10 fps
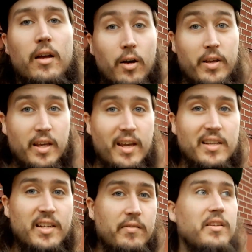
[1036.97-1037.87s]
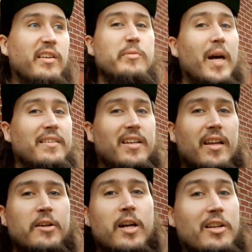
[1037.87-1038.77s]
Okay guys, everything is back
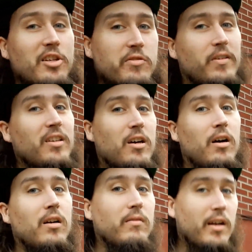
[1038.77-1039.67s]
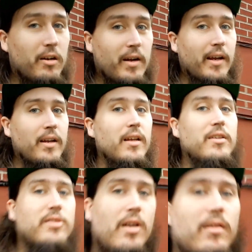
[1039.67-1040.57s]
together, and I just ran the car and it ran great.
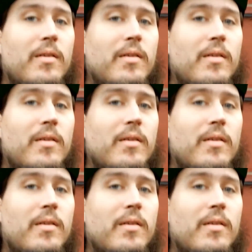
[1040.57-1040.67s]
So